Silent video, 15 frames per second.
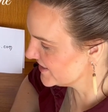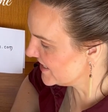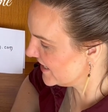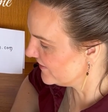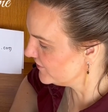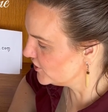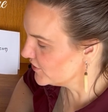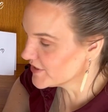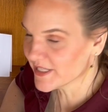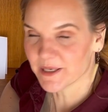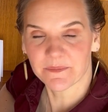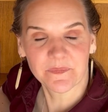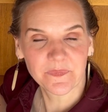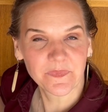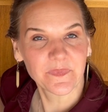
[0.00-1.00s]
that I've chosen.
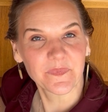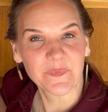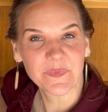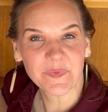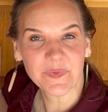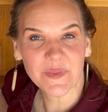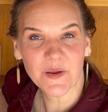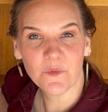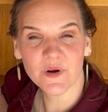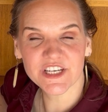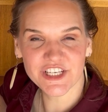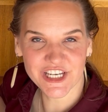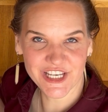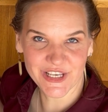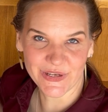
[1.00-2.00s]

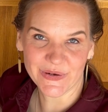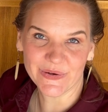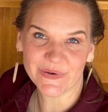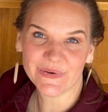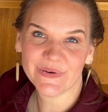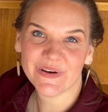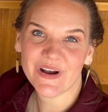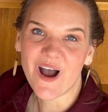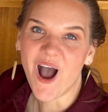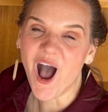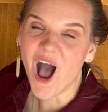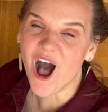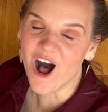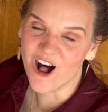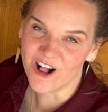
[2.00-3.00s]
Wishing you
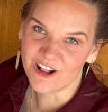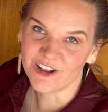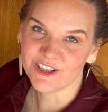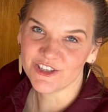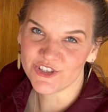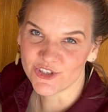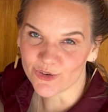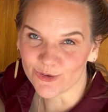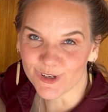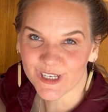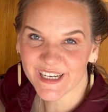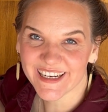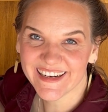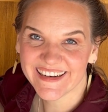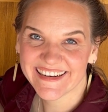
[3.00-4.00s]
all
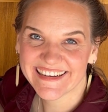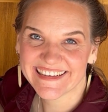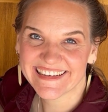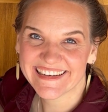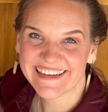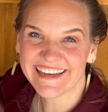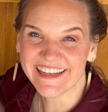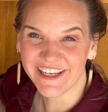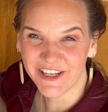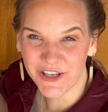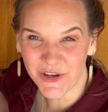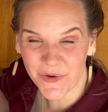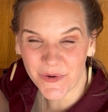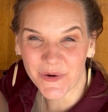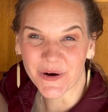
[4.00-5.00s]
joy in
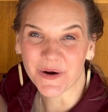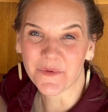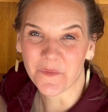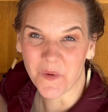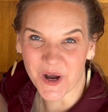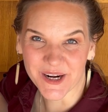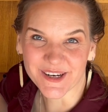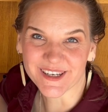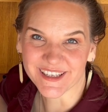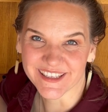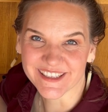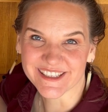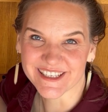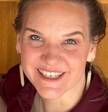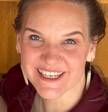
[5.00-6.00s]
your
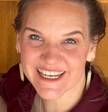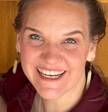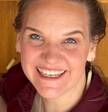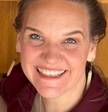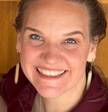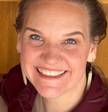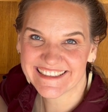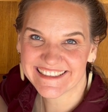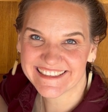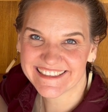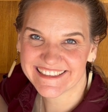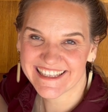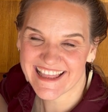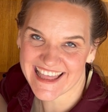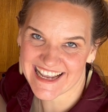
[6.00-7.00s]
watercolor journey.
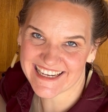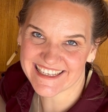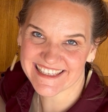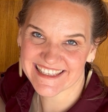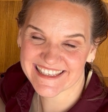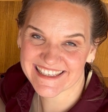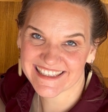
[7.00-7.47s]
Thanks.